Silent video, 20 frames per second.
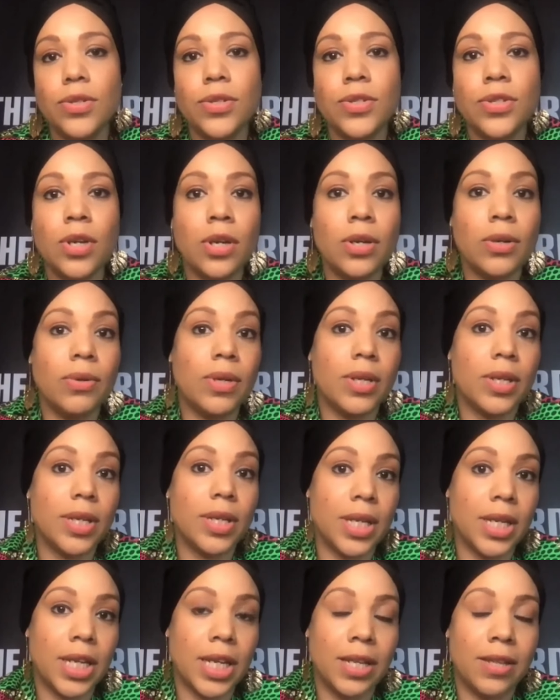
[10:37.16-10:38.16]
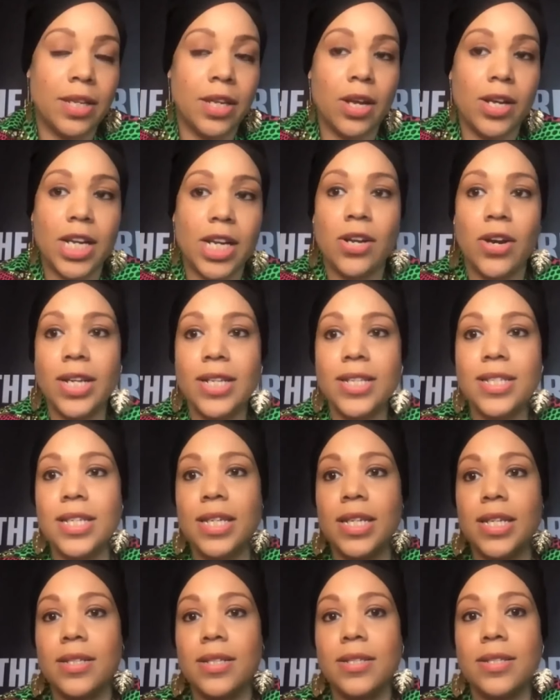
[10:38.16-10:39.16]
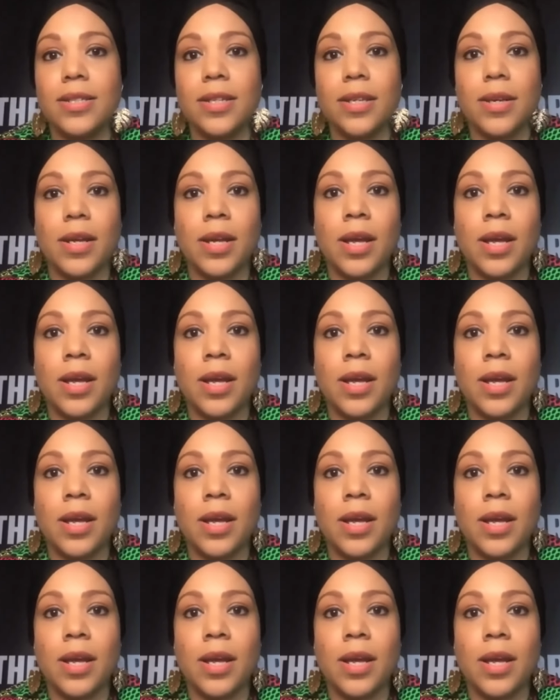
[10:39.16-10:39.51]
So in the early 90s,